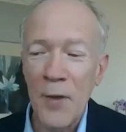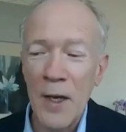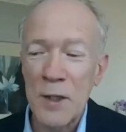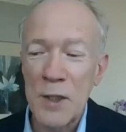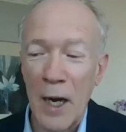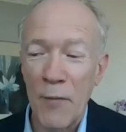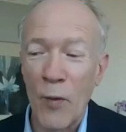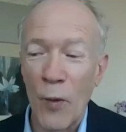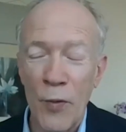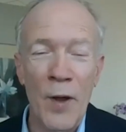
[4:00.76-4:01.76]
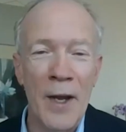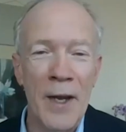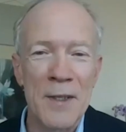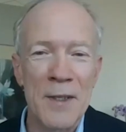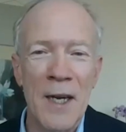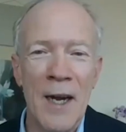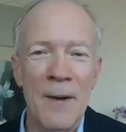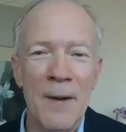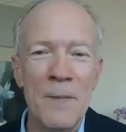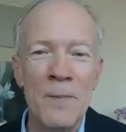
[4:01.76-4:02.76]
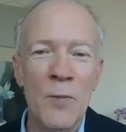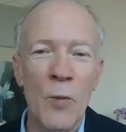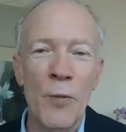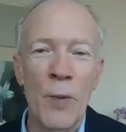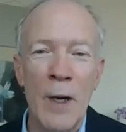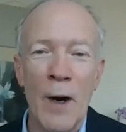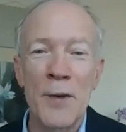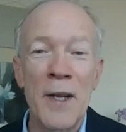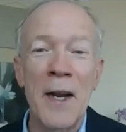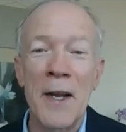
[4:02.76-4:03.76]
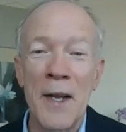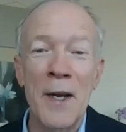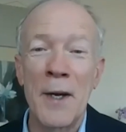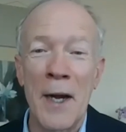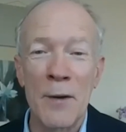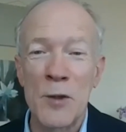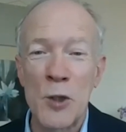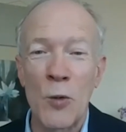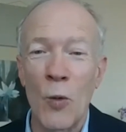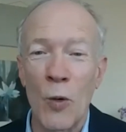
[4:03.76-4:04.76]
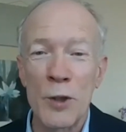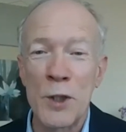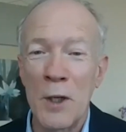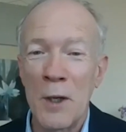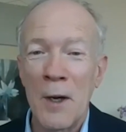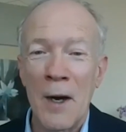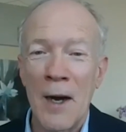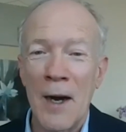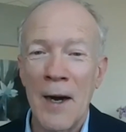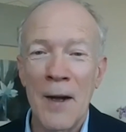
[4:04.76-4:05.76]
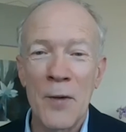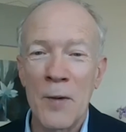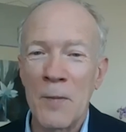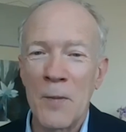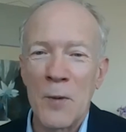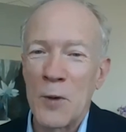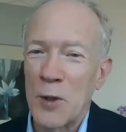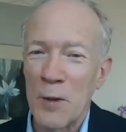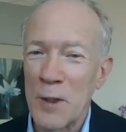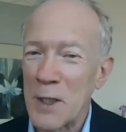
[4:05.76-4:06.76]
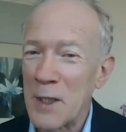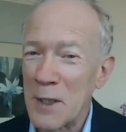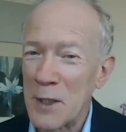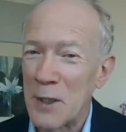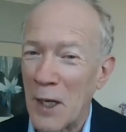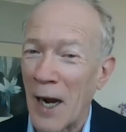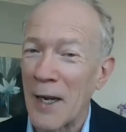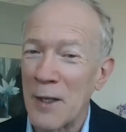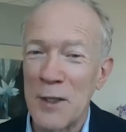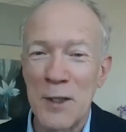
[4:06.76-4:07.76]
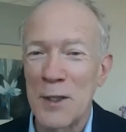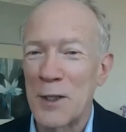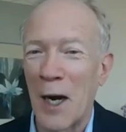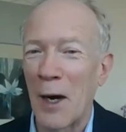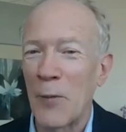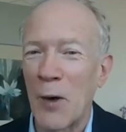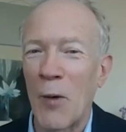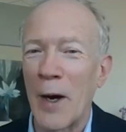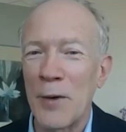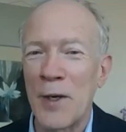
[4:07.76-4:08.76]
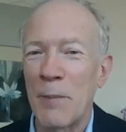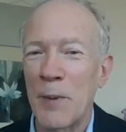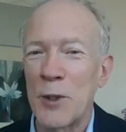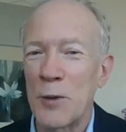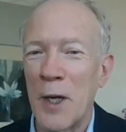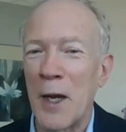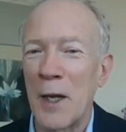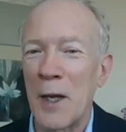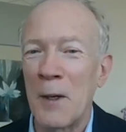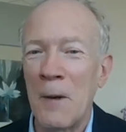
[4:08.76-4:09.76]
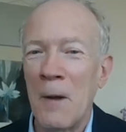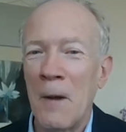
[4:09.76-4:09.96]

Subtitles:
think several things. With regard to getting in and out of schools, New Jersey's guidance does not require temperature taking.